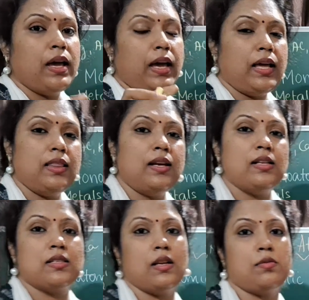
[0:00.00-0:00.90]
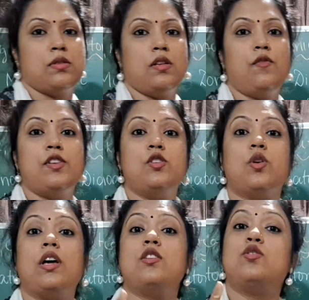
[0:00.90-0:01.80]
in the description which you
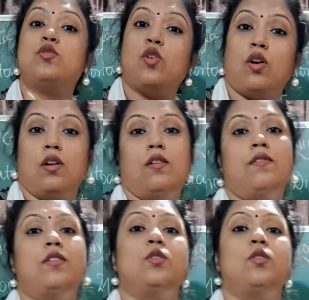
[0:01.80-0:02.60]
can solve